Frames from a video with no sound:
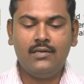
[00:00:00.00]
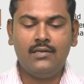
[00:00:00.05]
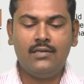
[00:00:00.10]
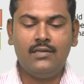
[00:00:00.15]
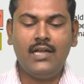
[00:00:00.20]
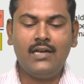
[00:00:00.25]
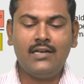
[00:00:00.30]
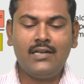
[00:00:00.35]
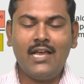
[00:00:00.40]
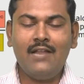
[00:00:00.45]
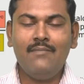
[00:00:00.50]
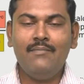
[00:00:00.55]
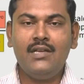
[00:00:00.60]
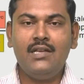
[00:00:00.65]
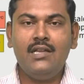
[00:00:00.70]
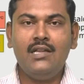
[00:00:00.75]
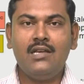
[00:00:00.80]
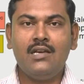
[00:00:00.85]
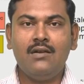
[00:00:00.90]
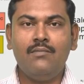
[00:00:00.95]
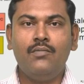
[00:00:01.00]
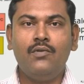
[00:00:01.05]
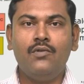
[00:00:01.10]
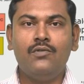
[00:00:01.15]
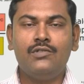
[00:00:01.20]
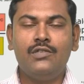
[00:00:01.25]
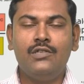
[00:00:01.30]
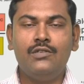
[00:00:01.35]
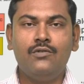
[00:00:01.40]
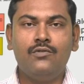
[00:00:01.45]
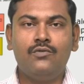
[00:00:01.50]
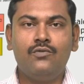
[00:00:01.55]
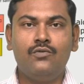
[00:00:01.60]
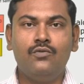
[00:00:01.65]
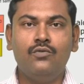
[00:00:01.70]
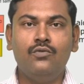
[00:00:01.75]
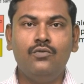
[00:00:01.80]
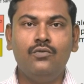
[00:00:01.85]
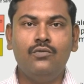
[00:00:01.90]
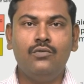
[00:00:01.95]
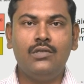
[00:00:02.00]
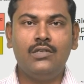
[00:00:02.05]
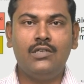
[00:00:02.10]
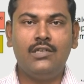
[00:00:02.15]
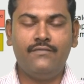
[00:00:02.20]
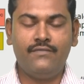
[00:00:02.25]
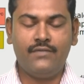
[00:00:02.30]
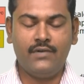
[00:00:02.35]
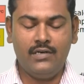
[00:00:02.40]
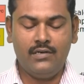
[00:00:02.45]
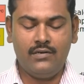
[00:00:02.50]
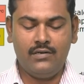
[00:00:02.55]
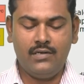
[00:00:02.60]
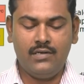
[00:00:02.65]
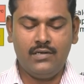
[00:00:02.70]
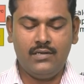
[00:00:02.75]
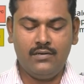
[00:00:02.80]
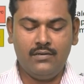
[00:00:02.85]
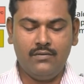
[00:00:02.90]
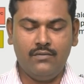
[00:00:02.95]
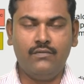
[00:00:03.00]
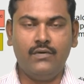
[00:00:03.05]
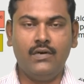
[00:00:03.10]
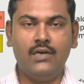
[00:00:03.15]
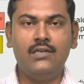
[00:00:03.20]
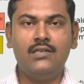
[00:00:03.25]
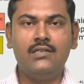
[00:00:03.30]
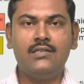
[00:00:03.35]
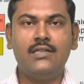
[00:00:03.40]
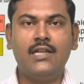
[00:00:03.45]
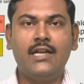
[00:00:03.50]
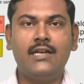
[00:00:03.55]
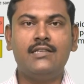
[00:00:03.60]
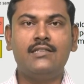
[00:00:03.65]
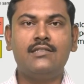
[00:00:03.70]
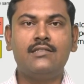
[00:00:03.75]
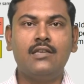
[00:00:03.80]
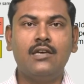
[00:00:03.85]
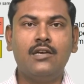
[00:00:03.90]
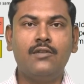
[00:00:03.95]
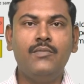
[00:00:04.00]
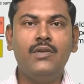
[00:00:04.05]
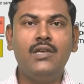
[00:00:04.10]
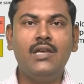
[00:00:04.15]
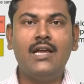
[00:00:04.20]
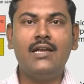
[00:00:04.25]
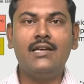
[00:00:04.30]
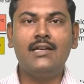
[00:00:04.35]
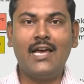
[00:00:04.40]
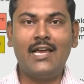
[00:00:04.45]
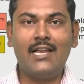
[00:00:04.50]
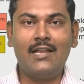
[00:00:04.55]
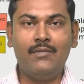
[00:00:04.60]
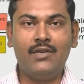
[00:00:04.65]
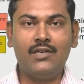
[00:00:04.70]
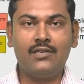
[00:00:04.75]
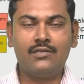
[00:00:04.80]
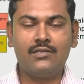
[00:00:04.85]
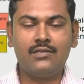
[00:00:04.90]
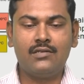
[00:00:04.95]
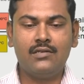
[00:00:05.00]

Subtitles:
that can be decomposed into two different words, that is thermi and dynamics.